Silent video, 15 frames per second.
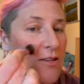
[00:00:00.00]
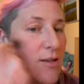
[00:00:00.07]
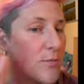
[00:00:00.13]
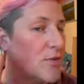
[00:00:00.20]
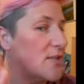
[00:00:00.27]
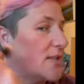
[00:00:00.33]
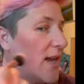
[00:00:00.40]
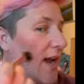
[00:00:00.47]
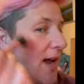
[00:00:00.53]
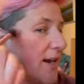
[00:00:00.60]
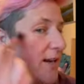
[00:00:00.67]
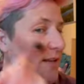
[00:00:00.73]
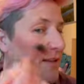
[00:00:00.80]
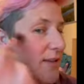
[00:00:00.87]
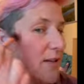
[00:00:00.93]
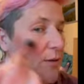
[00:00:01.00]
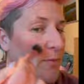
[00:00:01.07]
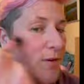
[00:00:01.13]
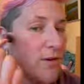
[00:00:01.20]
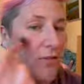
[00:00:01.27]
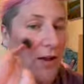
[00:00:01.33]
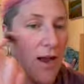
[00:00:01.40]
I'm just adding a little
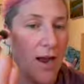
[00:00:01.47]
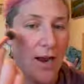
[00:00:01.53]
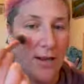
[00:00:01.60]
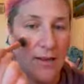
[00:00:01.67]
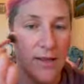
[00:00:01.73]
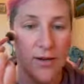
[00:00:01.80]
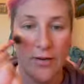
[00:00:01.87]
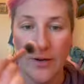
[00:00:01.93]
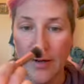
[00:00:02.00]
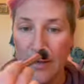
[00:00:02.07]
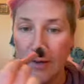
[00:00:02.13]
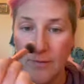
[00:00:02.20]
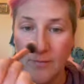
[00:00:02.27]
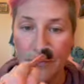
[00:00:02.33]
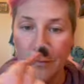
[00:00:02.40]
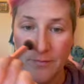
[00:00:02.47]
bit of highlighter here.